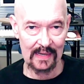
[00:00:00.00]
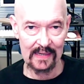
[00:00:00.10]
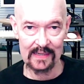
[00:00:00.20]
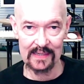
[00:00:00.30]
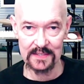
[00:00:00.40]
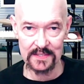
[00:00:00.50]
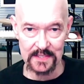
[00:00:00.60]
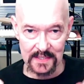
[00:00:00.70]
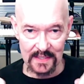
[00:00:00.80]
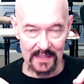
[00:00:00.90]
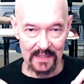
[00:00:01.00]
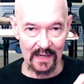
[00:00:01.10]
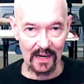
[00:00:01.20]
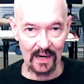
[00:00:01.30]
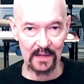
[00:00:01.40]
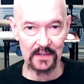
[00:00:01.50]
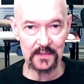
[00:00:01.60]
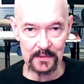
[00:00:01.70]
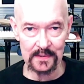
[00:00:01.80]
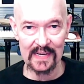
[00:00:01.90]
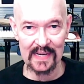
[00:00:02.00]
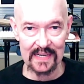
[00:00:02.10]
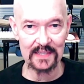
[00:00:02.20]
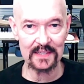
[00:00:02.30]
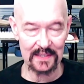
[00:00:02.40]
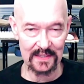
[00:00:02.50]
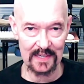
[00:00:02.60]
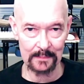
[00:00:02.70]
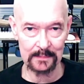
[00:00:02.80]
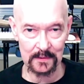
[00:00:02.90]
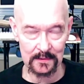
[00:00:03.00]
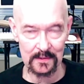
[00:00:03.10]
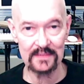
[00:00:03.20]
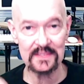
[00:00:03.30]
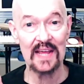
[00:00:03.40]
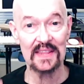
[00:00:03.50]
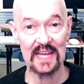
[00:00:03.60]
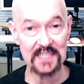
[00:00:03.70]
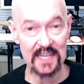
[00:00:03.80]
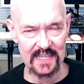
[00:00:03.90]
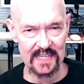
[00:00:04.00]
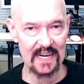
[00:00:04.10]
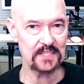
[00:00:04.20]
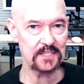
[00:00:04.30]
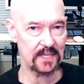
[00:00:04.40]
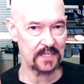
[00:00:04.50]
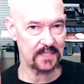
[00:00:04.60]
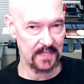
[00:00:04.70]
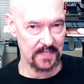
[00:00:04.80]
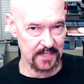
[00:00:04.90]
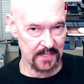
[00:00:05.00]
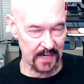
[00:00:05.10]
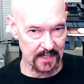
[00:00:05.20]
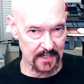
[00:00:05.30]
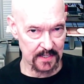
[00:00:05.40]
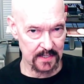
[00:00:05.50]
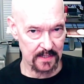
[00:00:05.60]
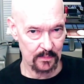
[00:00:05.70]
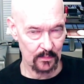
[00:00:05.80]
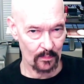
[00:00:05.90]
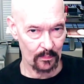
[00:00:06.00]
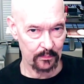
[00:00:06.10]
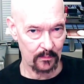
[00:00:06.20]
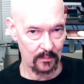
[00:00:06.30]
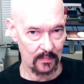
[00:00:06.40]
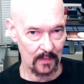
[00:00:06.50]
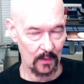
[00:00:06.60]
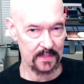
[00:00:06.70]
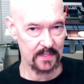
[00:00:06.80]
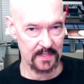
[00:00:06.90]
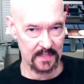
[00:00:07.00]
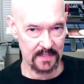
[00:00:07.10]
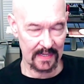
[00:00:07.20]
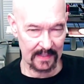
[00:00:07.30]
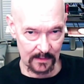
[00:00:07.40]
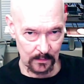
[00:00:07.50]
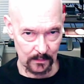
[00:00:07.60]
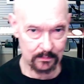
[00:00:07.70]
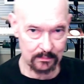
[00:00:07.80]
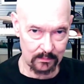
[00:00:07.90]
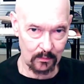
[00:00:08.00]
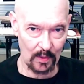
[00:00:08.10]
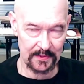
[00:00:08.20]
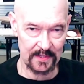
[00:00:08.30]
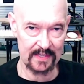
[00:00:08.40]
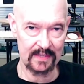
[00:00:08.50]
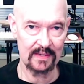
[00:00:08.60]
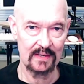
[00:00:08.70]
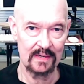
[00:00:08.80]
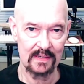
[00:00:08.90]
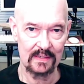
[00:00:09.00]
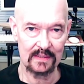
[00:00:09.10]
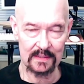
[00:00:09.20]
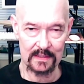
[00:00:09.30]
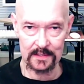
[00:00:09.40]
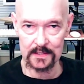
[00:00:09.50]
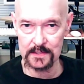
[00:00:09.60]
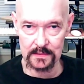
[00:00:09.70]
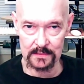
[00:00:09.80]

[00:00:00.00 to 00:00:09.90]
is underneath the optical drives. That's ATA 66 which is exactly what the, uh, the, the,